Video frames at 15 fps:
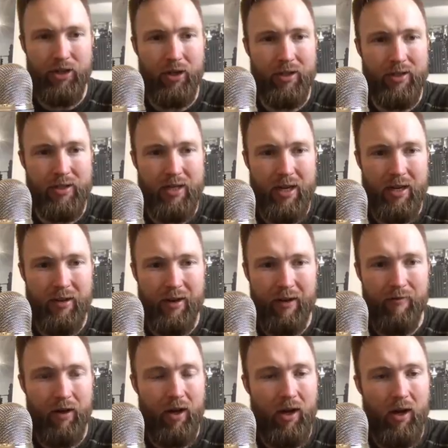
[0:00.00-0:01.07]
you can see that
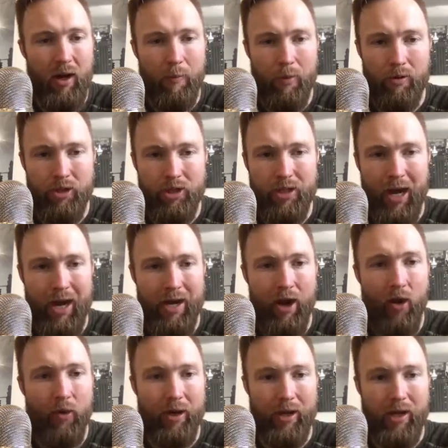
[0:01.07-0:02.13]
I've purchased
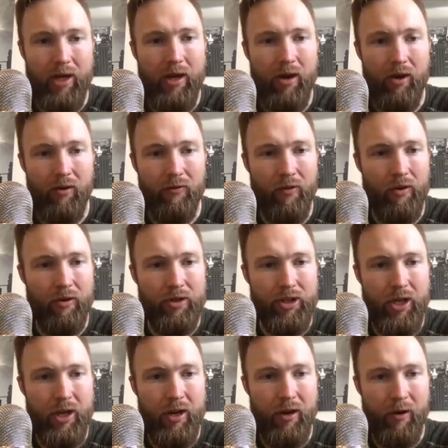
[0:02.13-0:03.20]
IOTA here, Verge
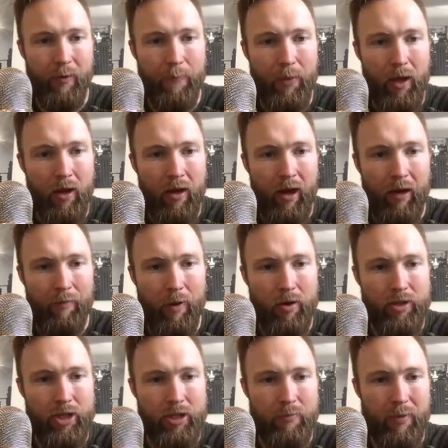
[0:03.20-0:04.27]
here, I've
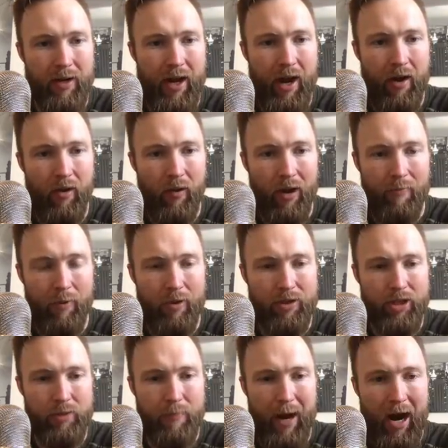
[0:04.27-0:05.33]
purchased Monero, I've
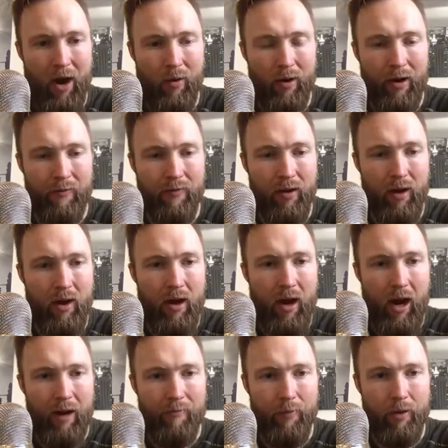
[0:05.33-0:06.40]
purchased Power, I've
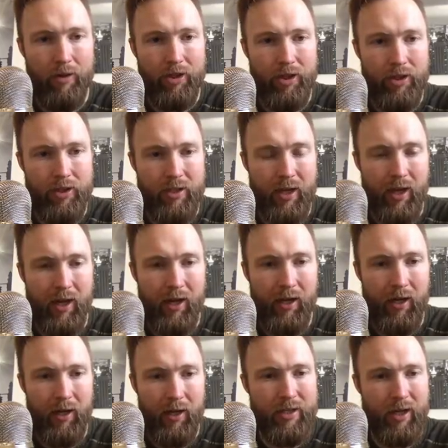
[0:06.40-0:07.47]
I've purchased uh,
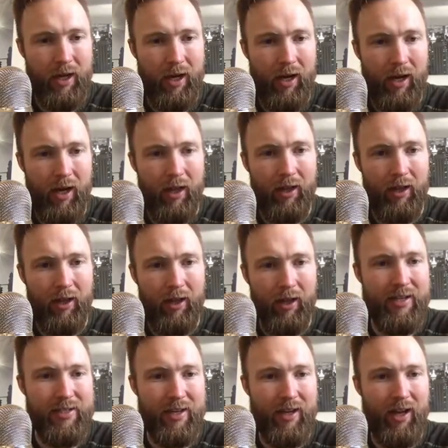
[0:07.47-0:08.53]
uh, a lot of
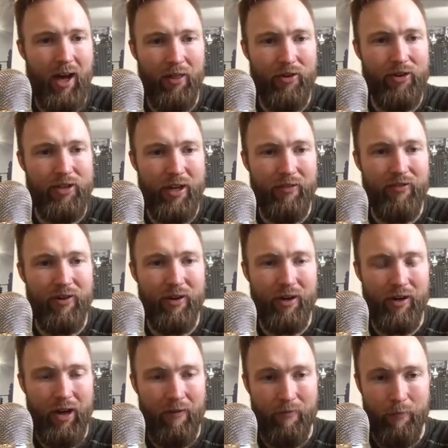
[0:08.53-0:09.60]
these other
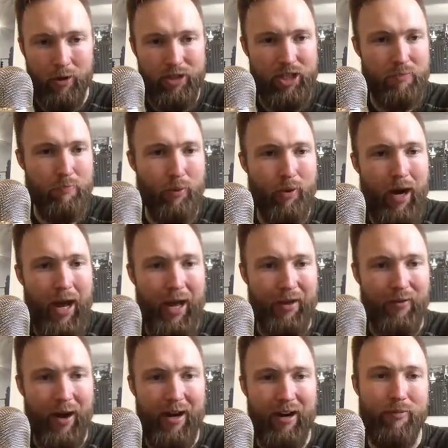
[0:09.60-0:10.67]
different. I've purchased
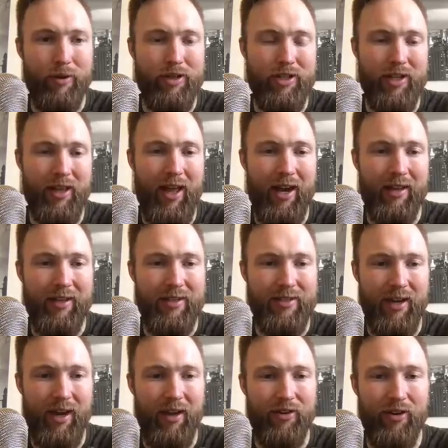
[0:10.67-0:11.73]
bread, right? I've purchased a lot of these
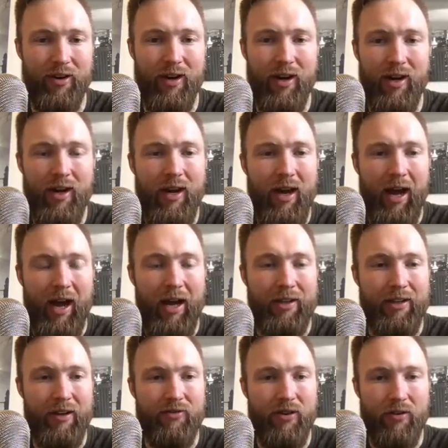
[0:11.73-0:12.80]
other uh,
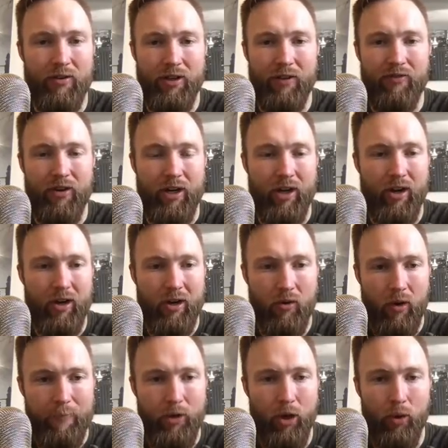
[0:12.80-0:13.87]
different different
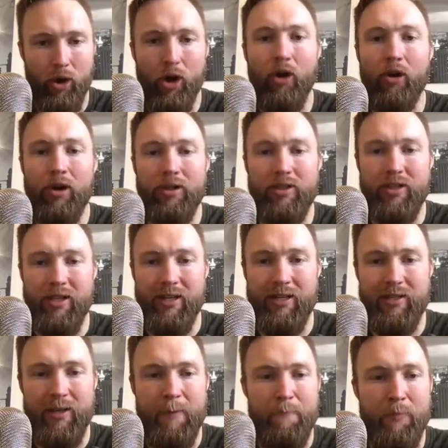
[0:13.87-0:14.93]

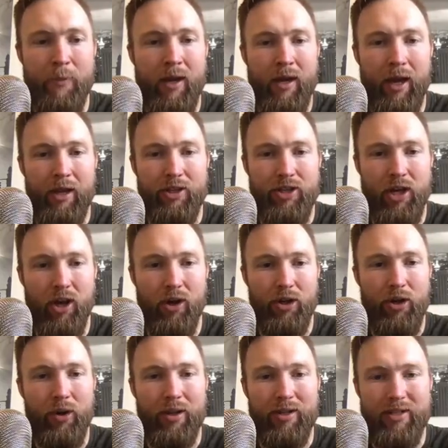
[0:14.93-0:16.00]
cryptocurrencies. And so
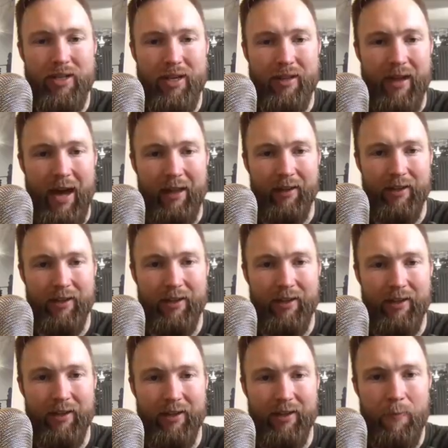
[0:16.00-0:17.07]
you can see that list
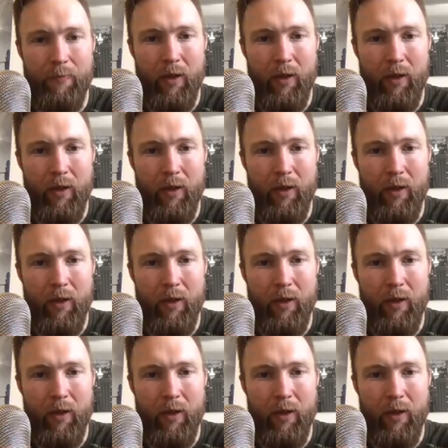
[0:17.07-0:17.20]
here.